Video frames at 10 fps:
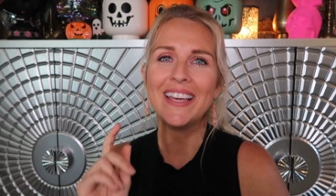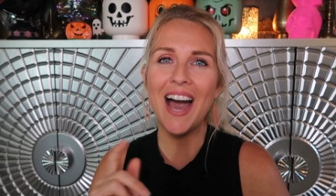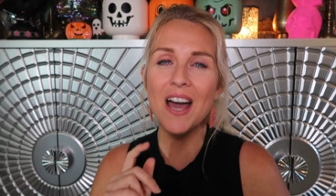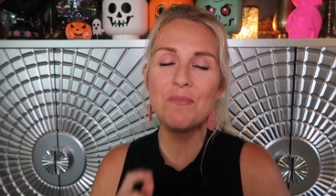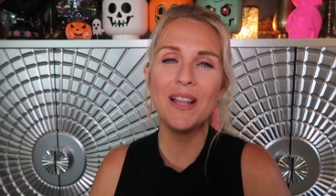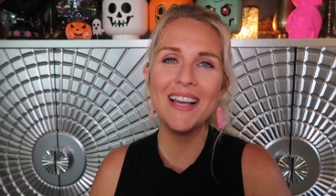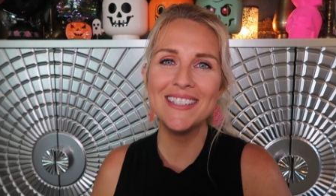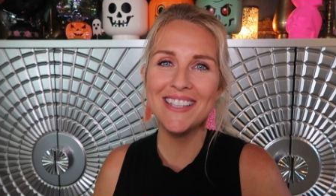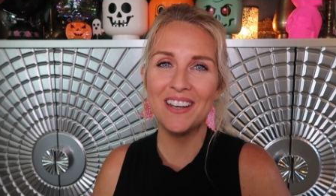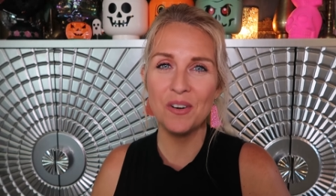God
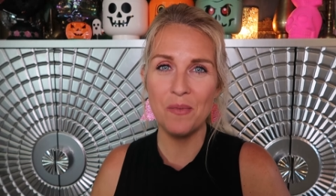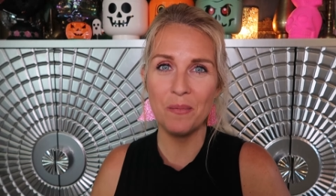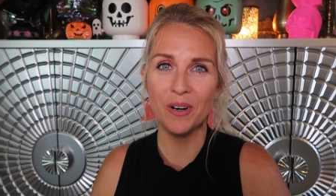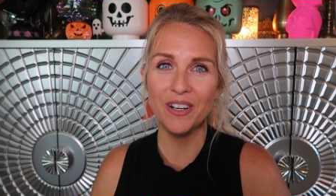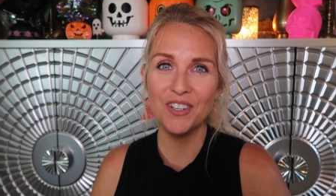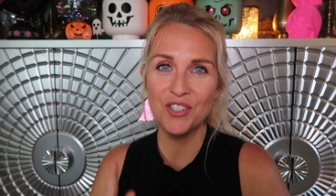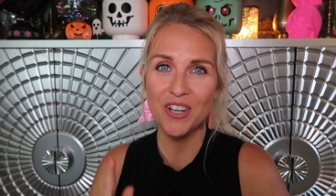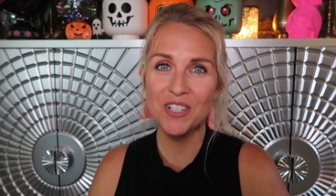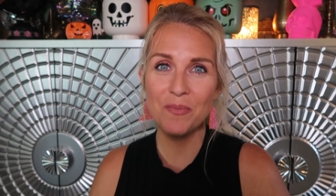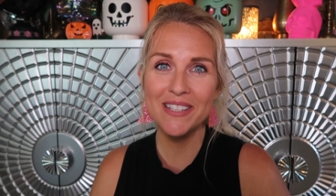bless, and remember,
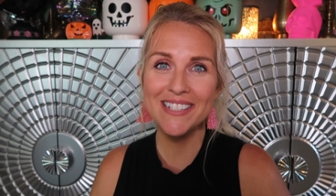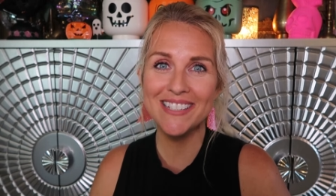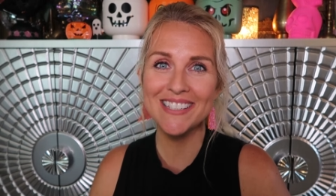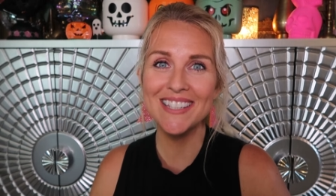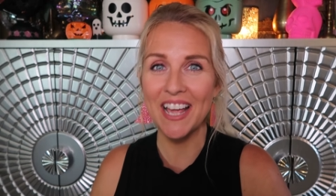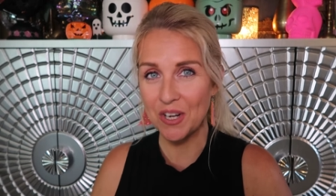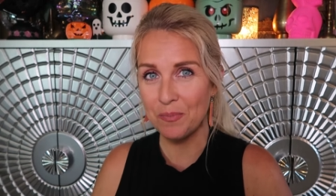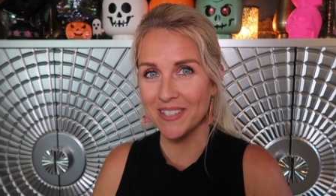treat your business like your